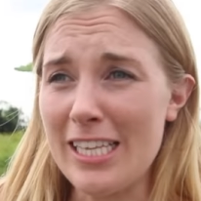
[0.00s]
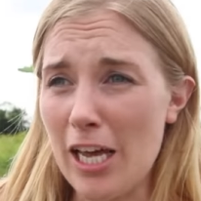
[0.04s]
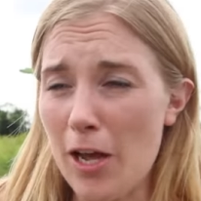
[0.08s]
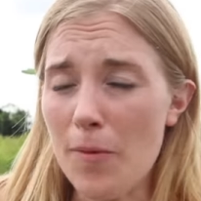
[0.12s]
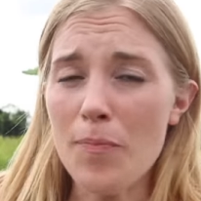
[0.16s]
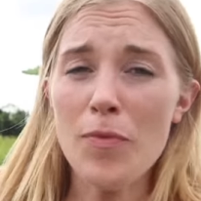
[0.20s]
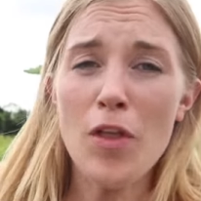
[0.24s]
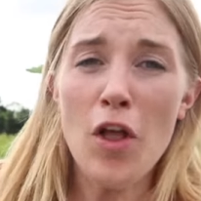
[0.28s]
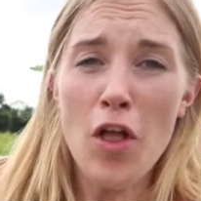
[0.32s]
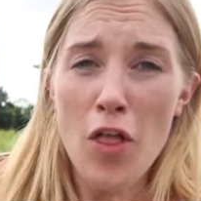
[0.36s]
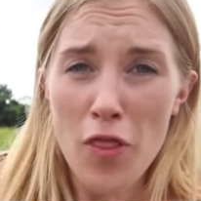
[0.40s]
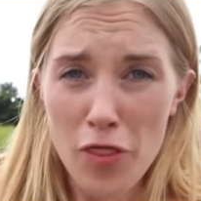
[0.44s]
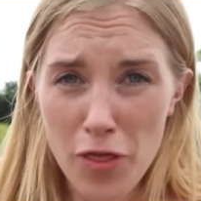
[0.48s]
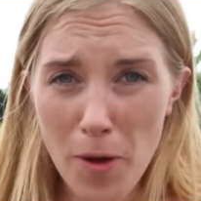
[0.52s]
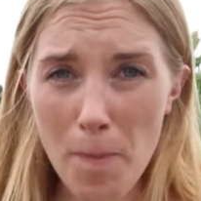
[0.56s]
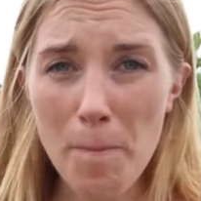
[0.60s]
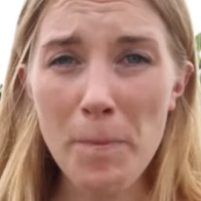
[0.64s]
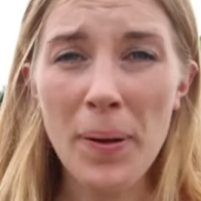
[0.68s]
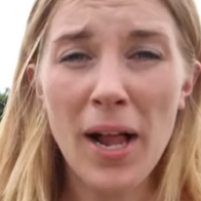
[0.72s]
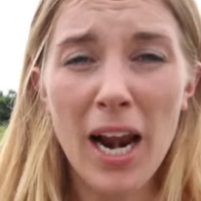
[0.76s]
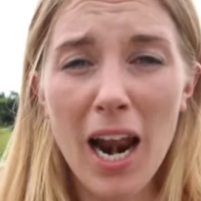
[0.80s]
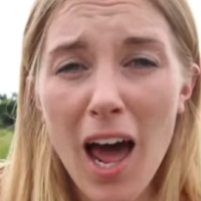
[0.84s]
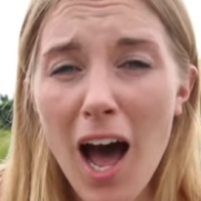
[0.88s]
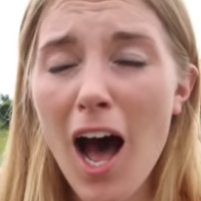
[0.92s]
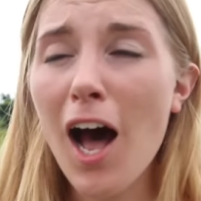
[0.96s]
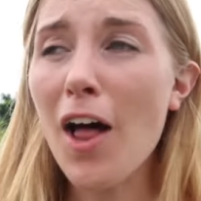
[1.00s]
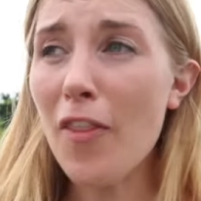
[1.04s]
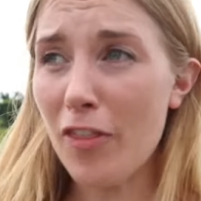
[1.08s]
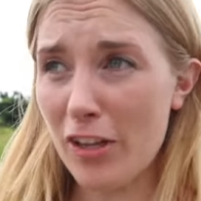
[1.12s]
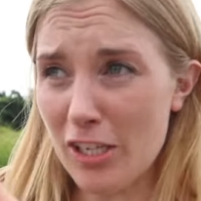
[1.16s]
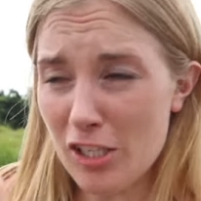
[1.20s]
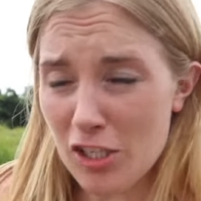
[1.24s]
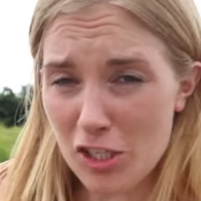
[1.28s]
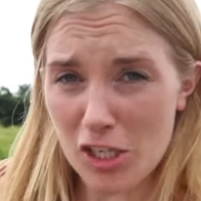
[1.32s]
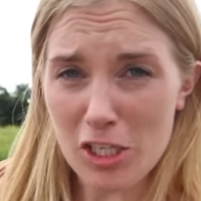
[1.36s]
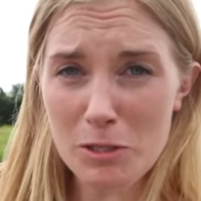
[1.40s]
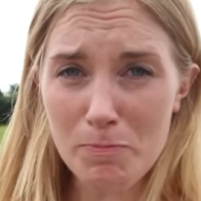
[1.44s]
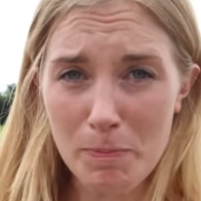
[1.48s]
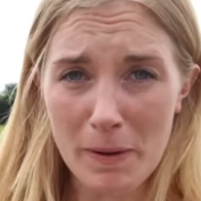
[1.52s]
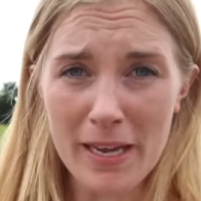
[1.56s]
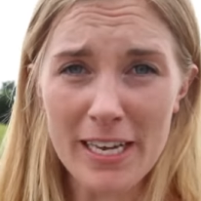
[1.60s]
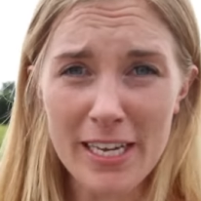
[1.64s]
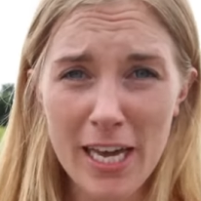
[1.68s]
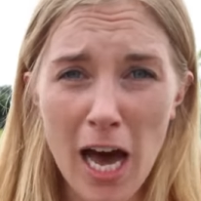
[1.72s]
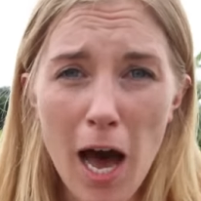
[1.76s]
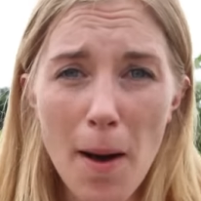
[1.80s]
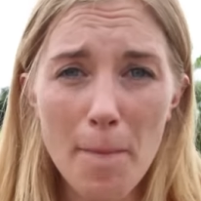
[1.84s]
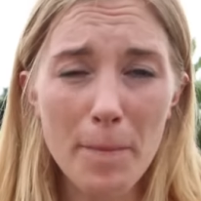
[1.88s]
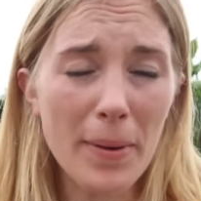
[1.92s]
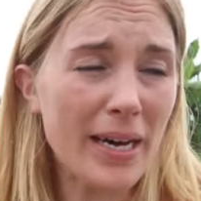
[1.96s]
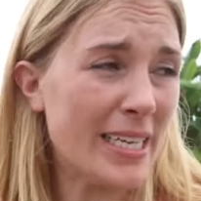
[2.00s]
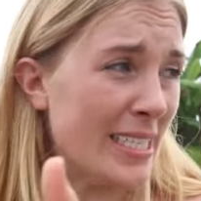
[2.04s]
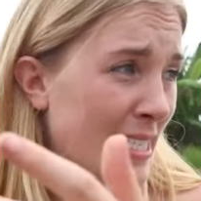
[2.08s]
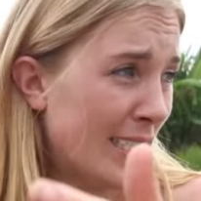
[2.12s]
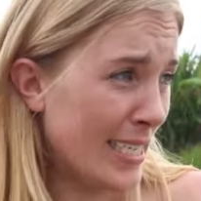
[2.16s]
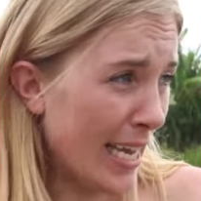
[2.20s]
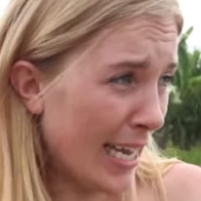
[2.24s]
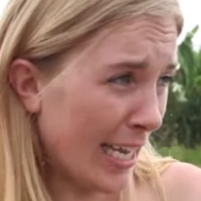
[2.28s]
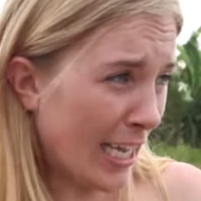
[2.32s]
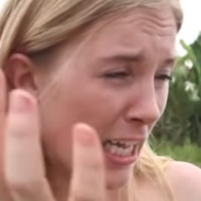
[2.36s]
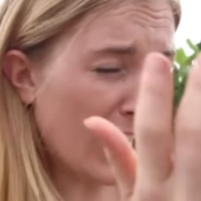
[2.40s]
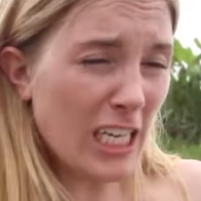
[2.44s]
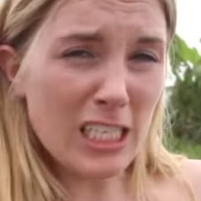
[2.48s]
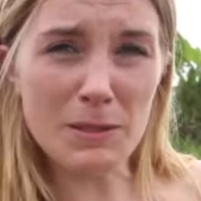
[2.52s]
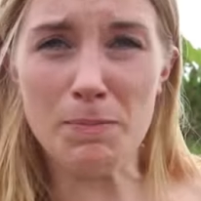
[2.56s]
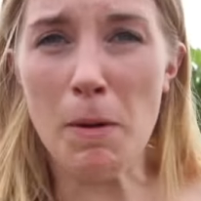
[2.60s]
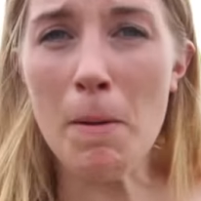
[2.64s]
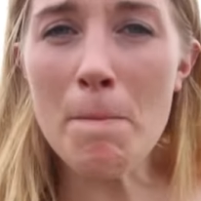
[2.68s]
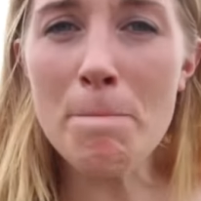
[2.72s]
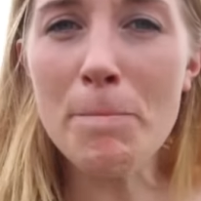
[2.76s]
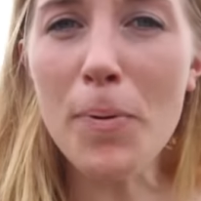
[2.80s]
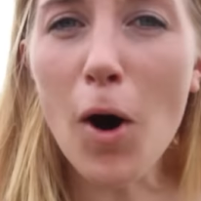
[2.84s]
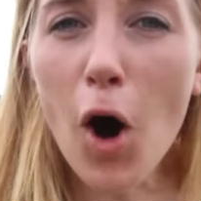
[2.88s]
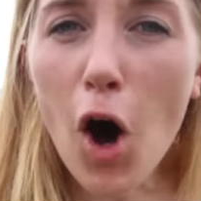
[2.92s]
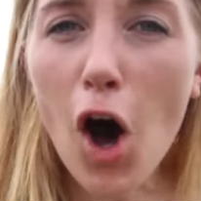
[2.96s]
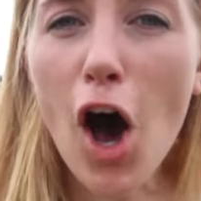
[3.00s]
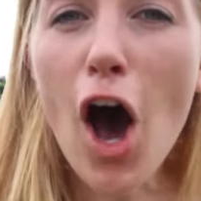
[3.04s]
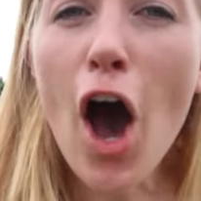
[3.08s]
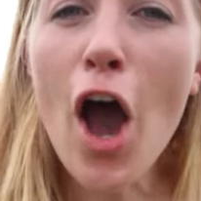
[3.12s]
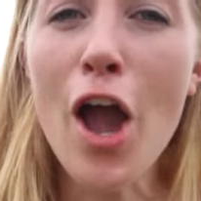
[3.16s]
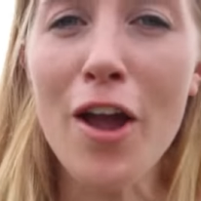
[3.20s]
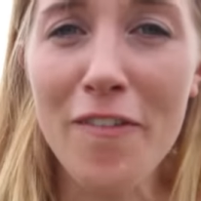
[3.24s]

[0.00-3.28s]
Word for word: is that the plant that's just been cut by sickle has been brought